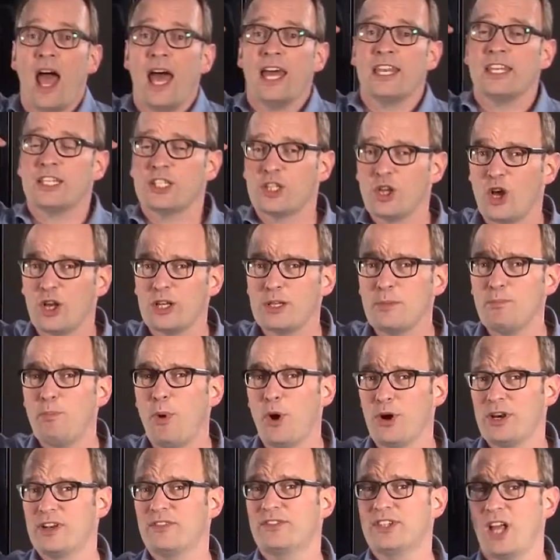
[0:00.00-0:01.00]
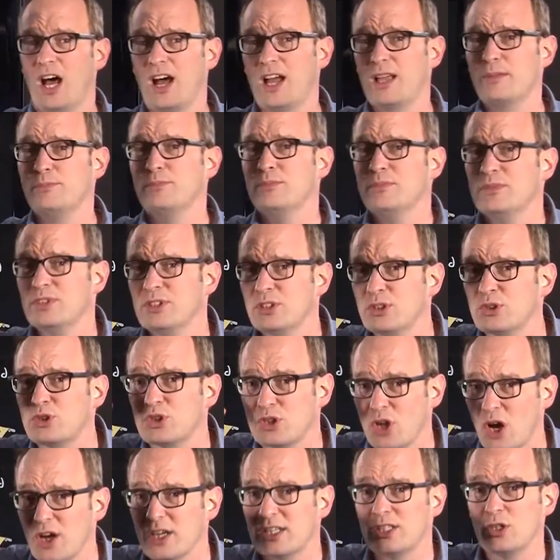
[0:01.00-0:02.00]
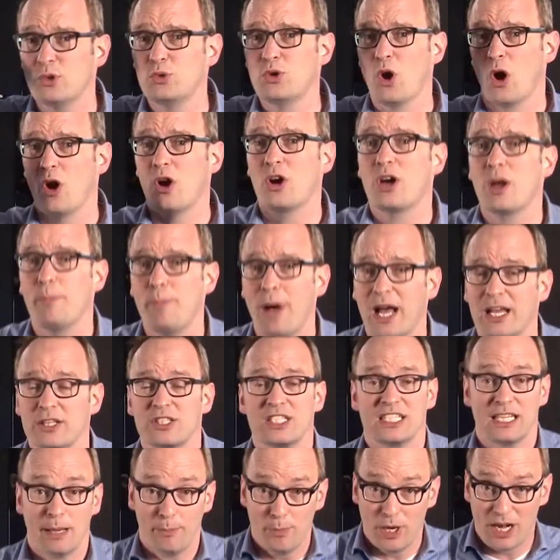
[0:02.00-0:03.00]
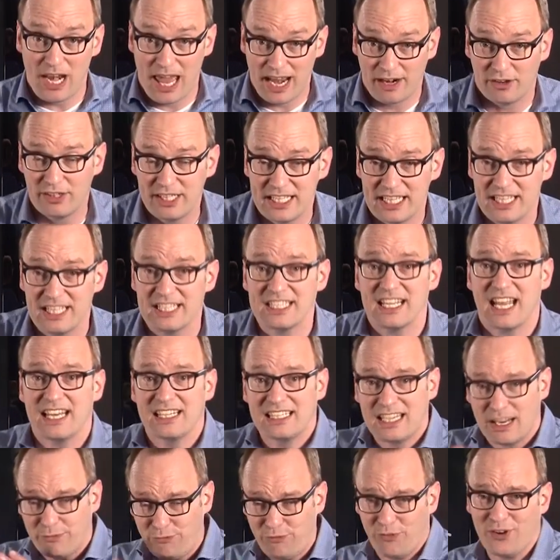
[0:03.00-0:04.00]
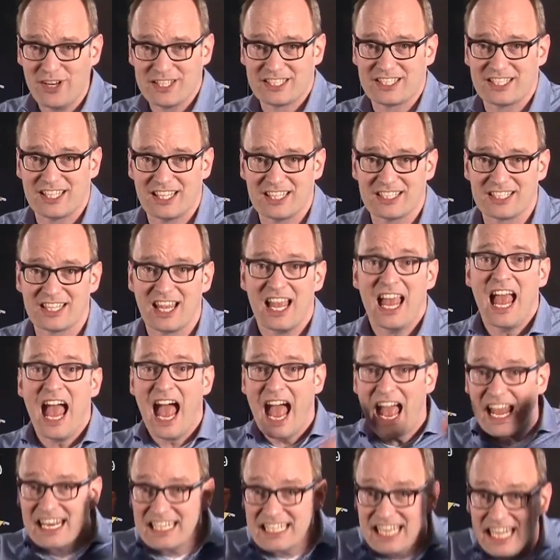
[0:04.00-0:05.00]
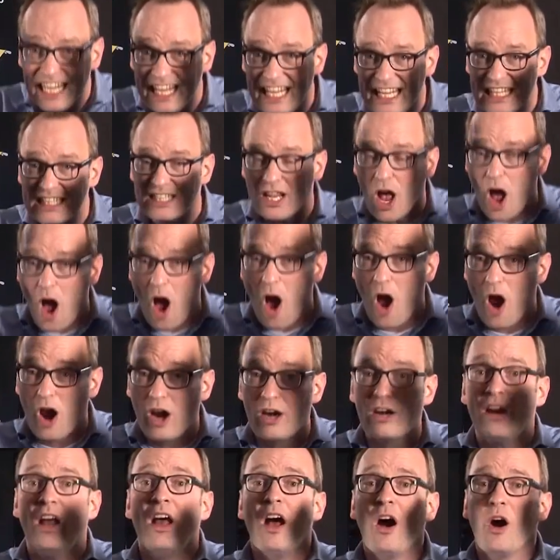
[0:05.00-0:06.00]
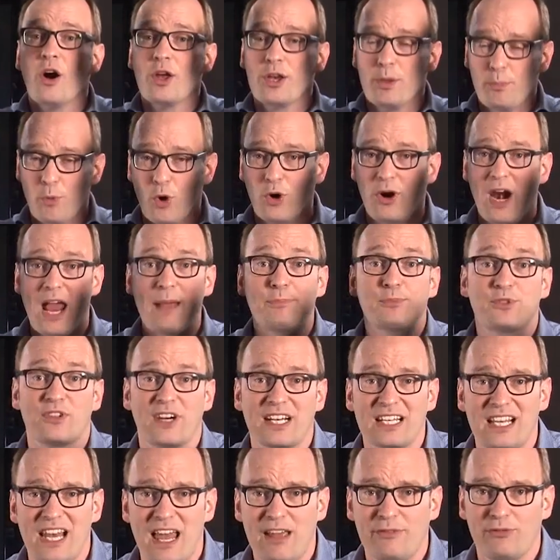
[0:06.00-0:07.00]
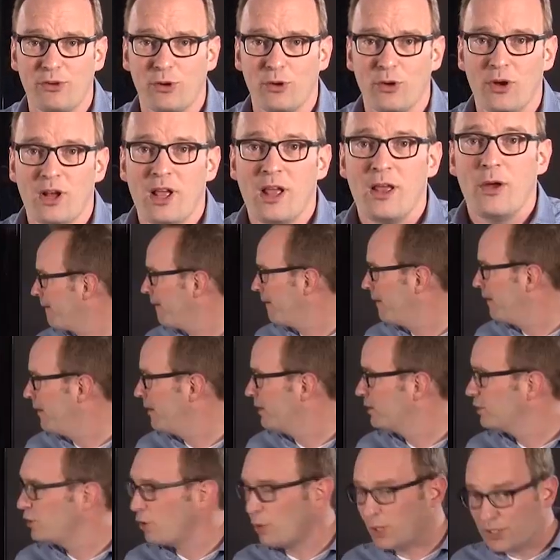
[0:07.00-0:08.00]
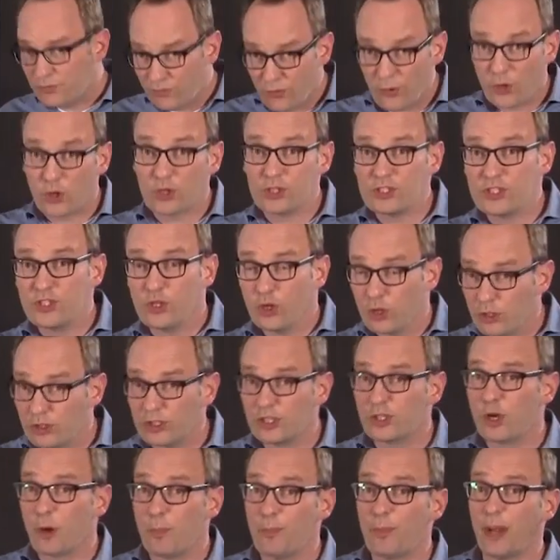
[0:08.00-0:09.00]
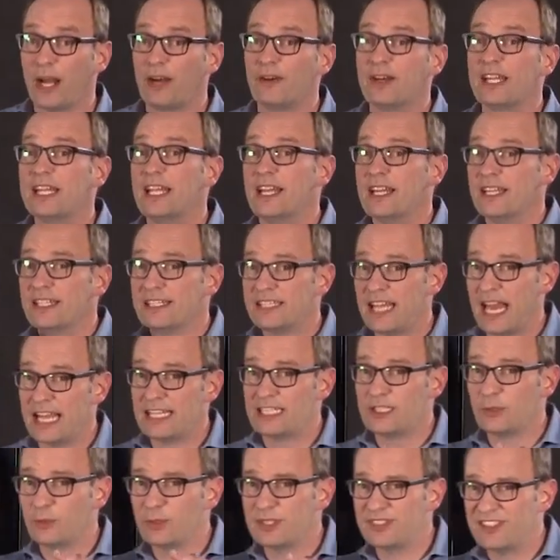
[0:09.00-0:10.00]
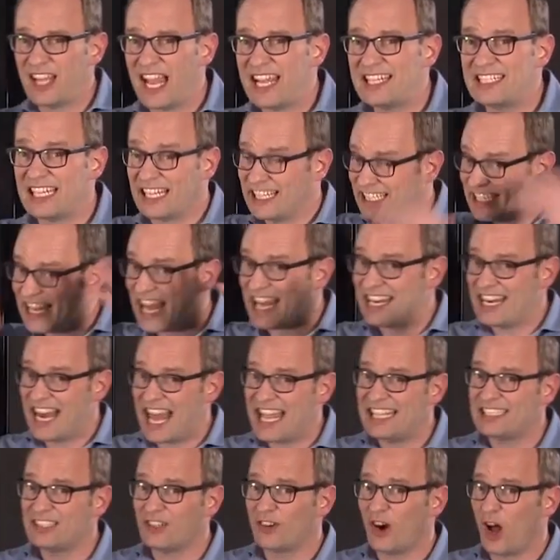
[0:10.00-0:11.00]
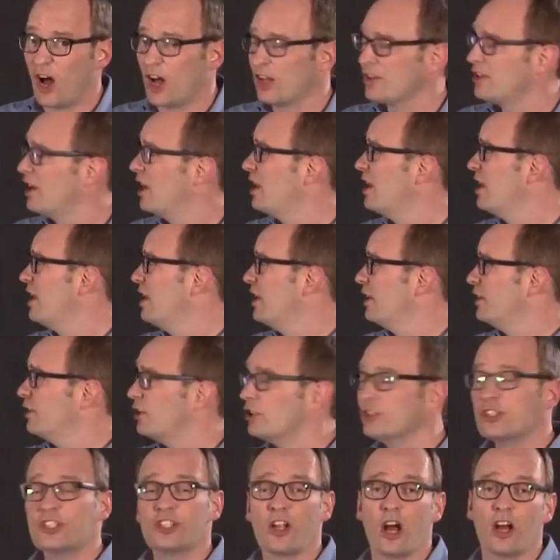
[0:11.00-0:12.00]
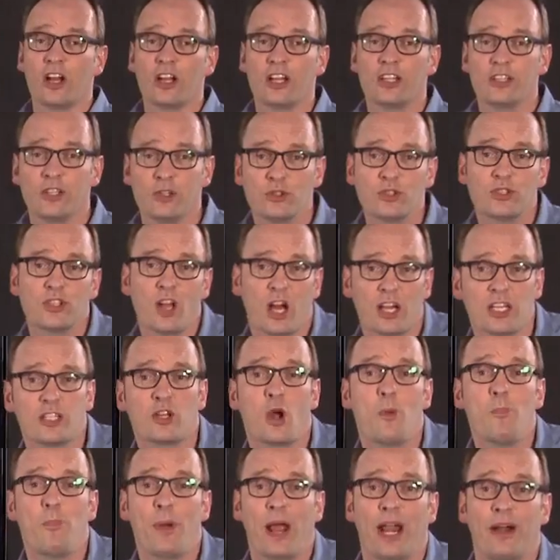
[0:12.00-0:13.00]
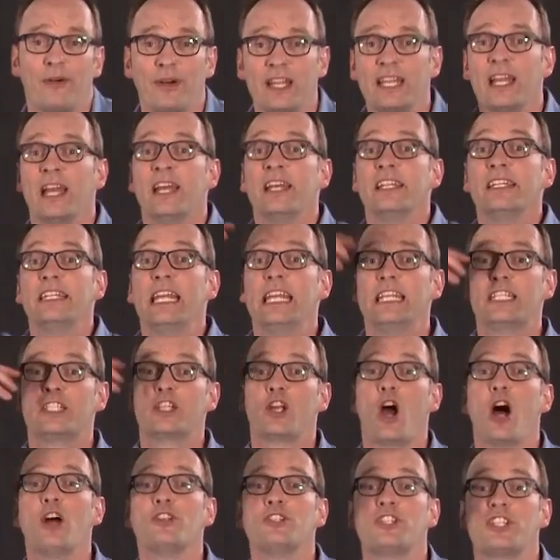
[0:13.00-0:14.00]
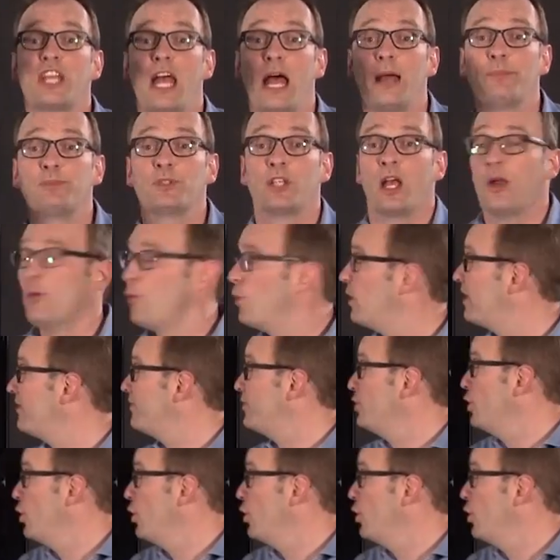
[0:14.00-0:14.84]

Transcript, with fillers: at a certain point of time, you start to talk about similarities and differences, and these are on a more abstract level. So at first, you're comparing data with data, and then later on, you start, you start comparing these concepts with